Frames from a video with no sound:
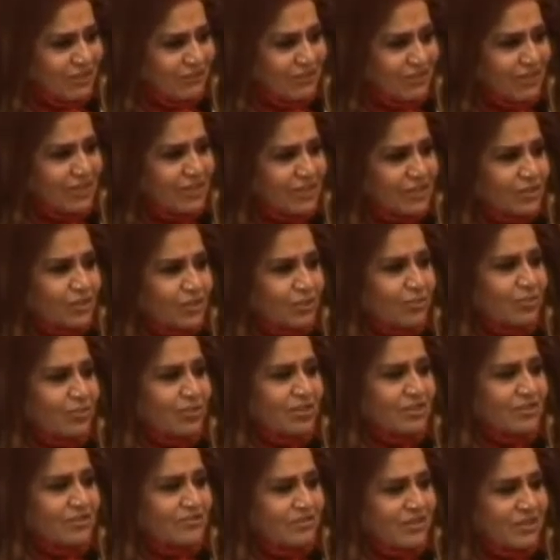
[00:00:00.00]
very slow, but
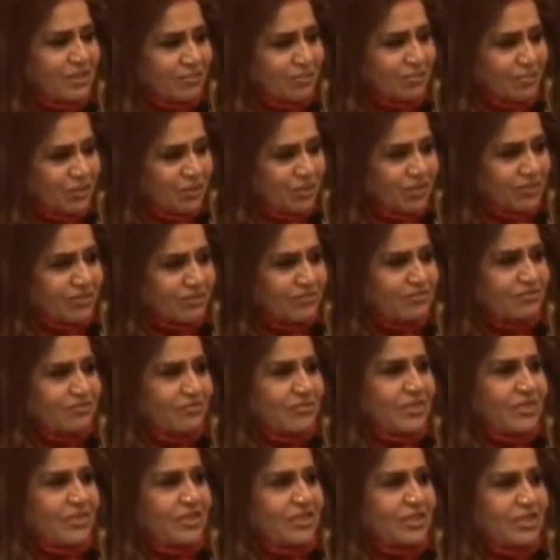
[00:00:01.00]
it's very positive,
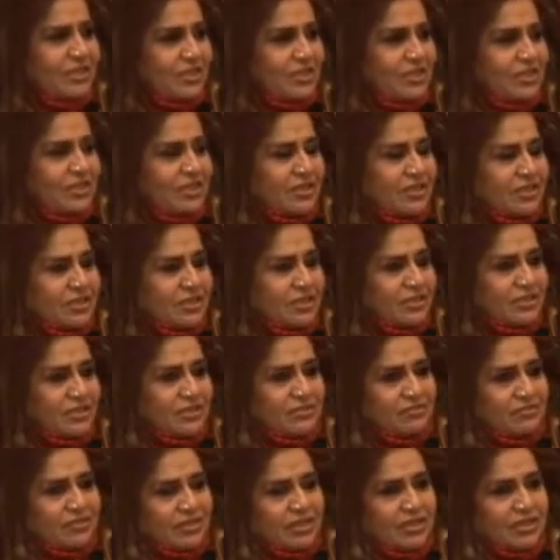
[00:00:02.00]
very, uh,
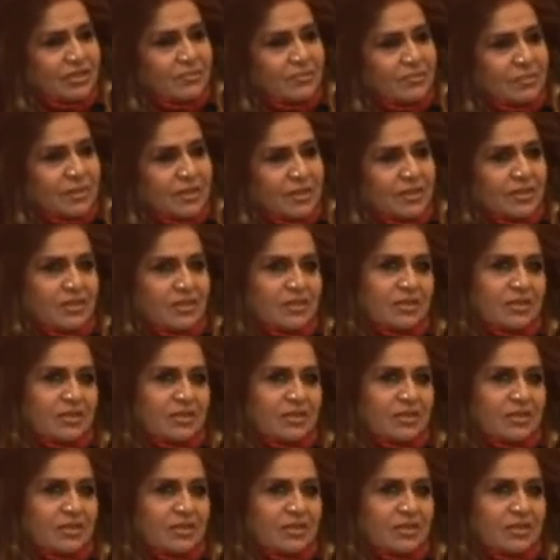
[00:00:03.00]
very mm.